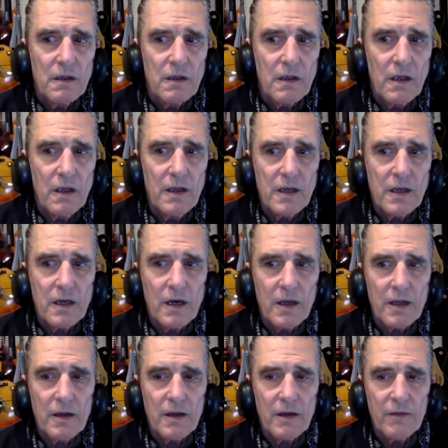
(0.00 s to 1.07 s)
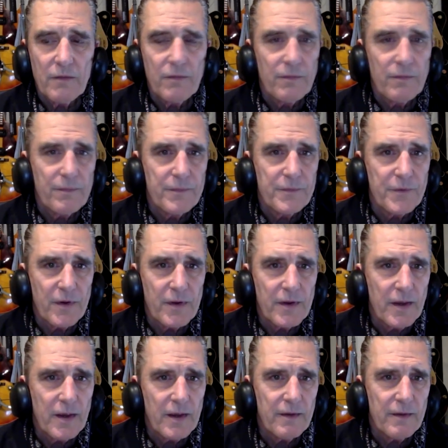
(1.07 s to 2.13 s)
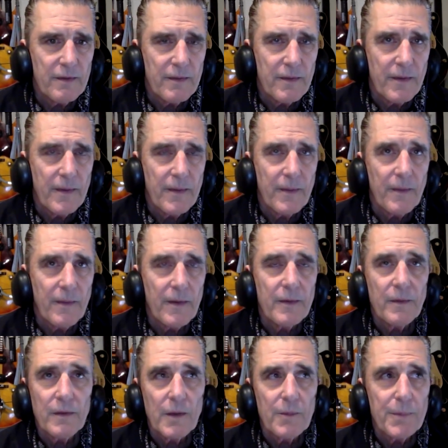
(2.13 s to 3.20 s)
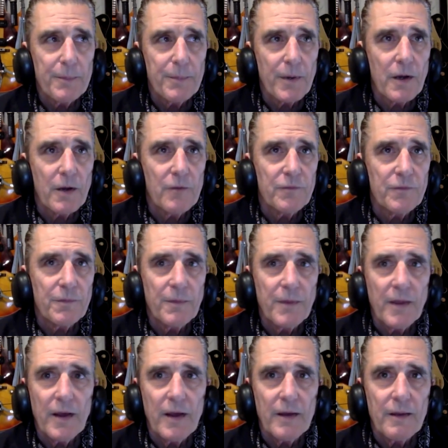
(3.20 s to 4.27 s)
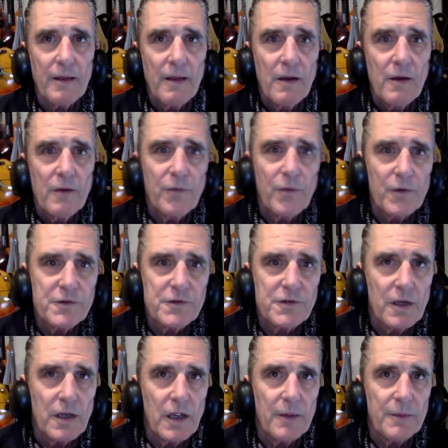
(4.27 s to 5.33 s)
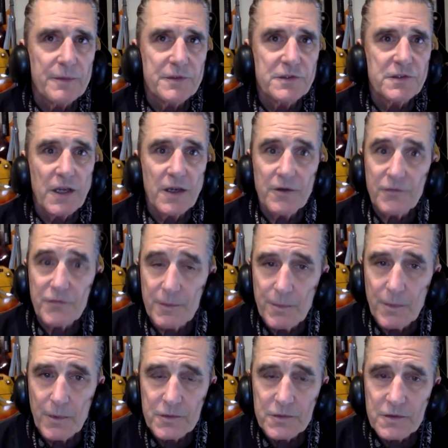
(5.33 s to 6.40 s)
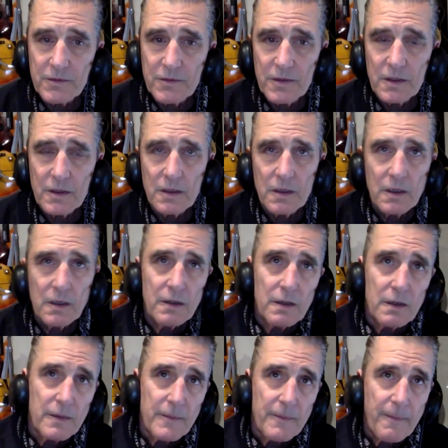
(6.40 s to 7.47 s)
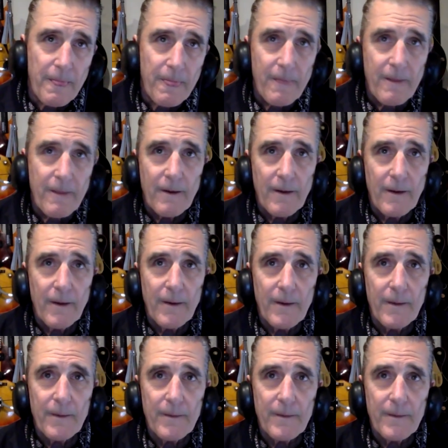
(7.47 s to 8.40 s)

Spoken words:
any kind of drinking. I know a lot of people come from that. Fortunately, I was saved from most of it. Uh,